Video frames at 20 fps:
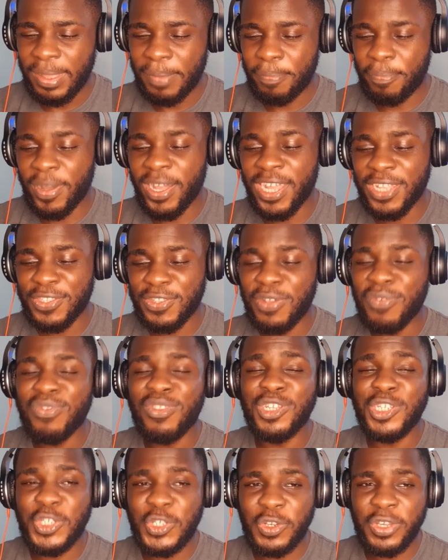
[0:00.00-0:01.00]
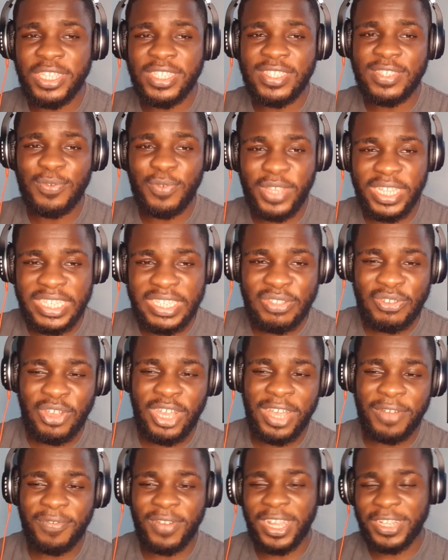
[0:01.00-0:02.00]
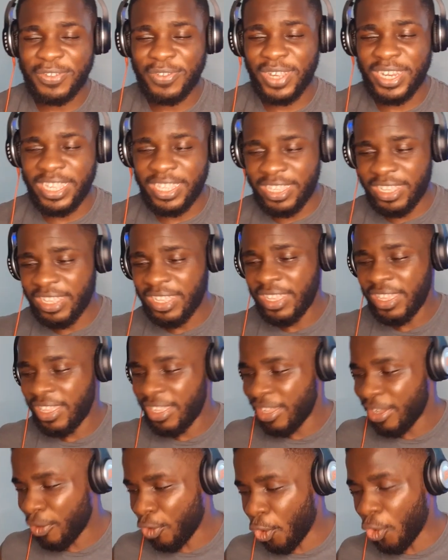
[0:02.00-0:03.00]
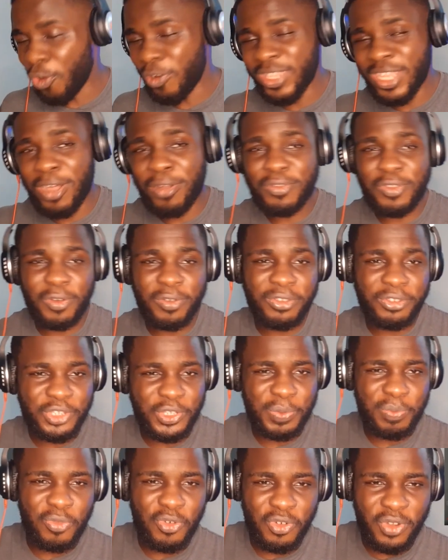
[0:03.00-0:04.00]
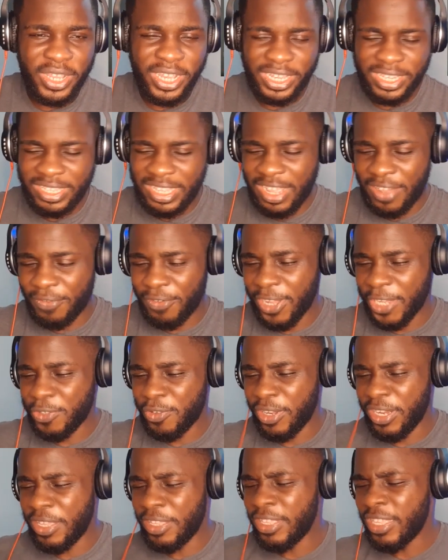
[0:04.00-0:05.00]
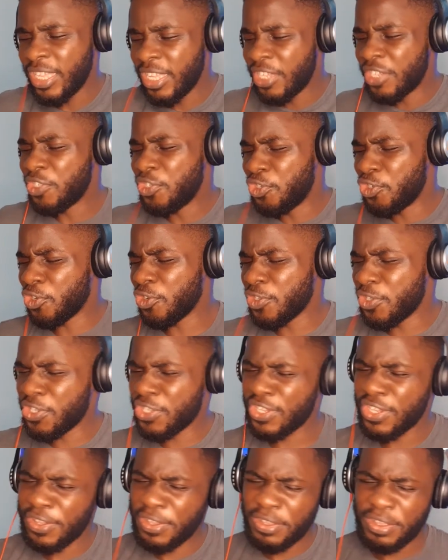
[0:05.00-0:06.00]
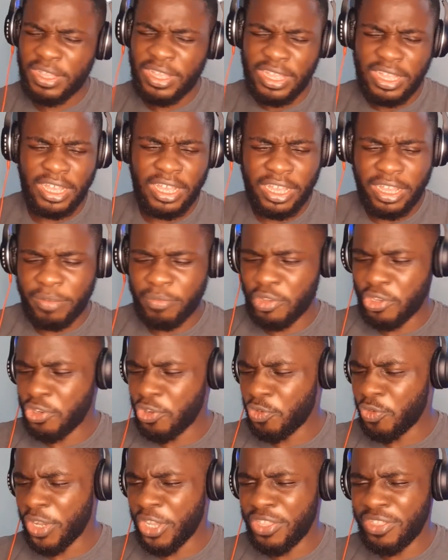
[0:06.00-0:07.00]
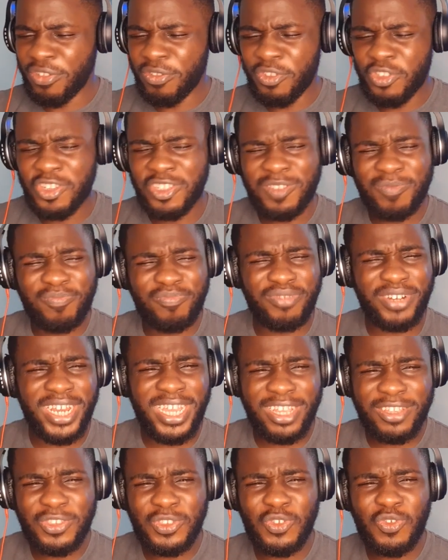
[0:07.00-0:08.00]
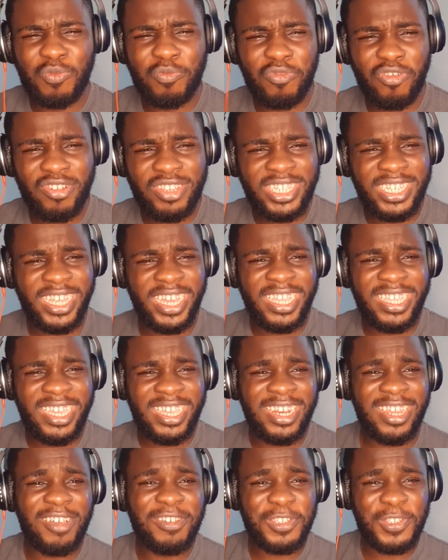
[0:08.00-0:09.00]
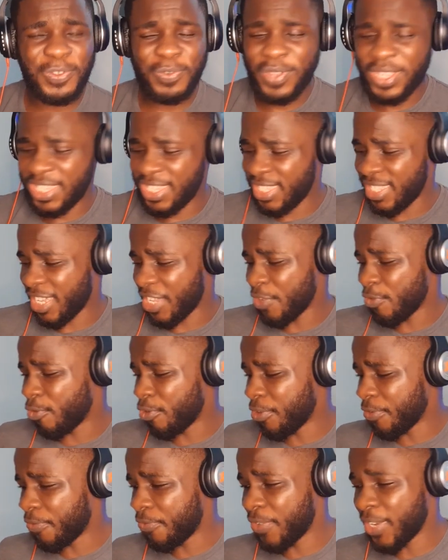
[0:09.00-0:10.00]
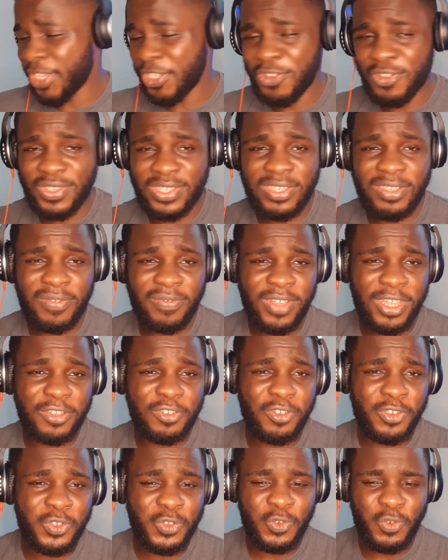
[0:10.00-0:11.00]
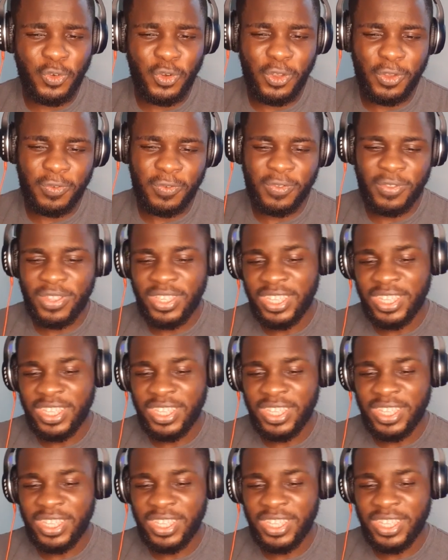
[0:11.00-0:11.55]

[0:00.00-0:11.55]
part of the joint when you have actually called out all the smoke and you have actually just, you know, when you just brag so much that you're now sweating and you want to fan yourself and just cool off.